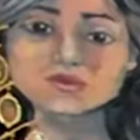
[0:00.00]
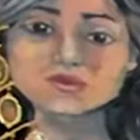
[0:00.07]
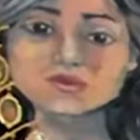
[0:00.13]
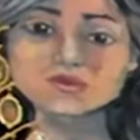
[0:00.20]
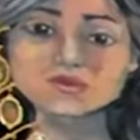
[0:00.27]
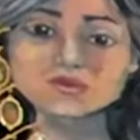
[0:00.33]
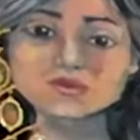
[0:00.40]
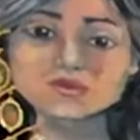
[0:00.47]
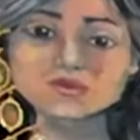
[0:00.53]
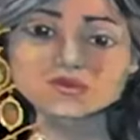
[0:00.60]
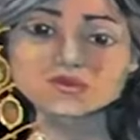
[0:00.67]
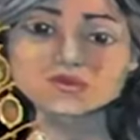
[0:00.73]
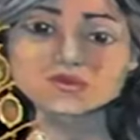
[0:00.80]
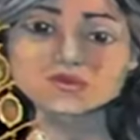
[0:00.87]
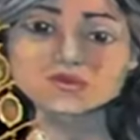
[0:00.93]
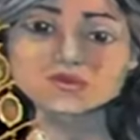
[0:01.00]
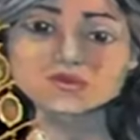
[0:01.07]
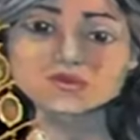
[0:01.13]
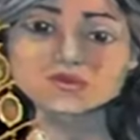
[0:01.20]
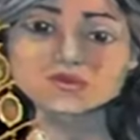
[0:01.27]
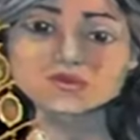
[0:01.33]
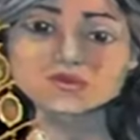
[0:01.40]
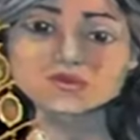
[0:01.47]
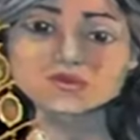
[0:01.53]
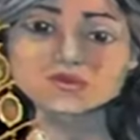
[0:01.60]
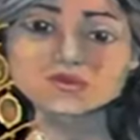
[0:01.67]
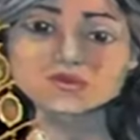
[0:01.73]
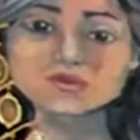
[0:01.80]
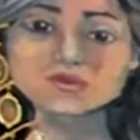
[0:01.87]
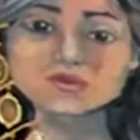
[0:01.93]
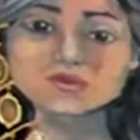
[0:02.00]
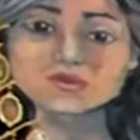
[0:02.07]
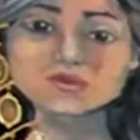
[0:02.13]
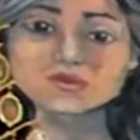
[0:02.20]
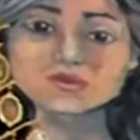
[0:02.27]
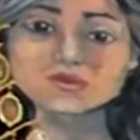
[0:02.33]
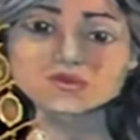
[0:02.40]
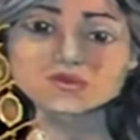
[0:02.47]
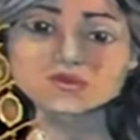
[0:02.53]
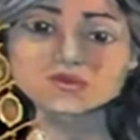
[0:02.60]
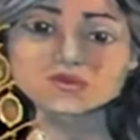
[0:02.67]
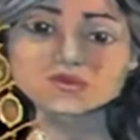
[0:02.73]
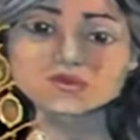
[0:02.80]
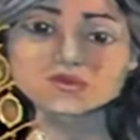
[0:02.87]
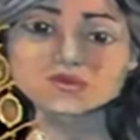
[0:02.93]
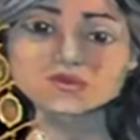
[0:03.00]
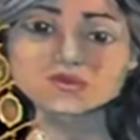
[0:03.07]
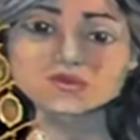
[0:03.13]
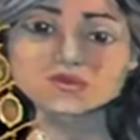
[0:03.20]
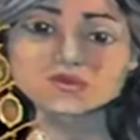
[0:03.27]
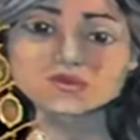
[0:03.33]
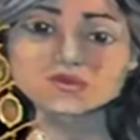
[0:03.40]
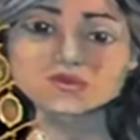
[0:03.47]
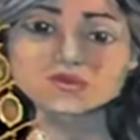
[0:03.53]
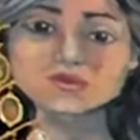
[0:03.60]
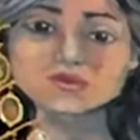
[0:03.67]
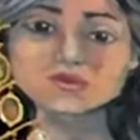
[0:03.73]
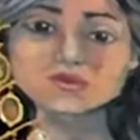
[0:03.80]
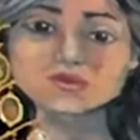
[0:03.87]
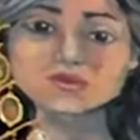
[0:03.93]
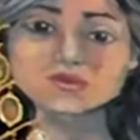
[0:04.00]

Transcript: (silent)